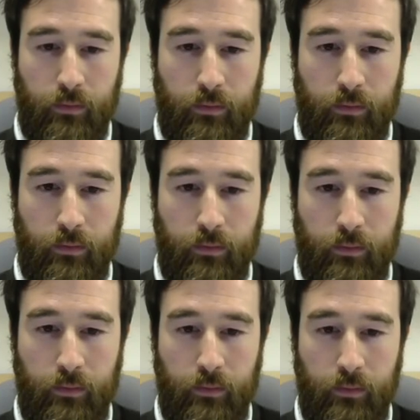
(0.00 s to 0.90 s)

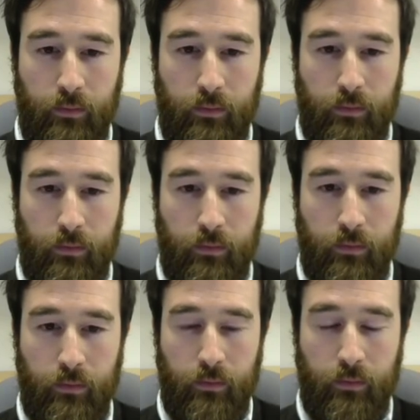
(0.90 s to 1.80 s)

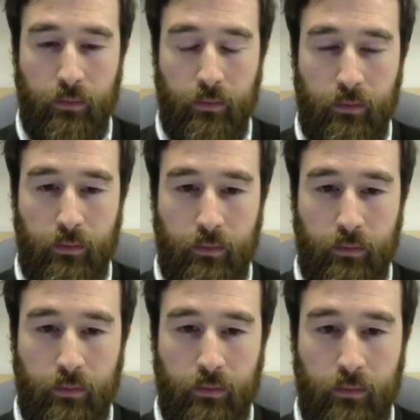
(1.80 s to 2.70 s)

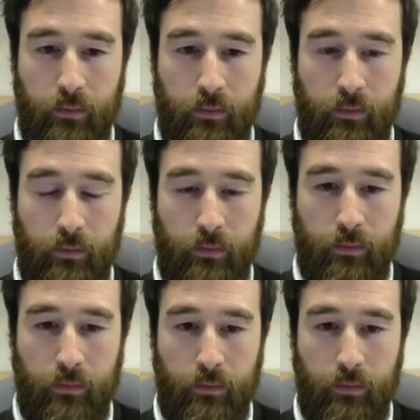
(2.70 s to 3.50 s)
This person isn't speaking.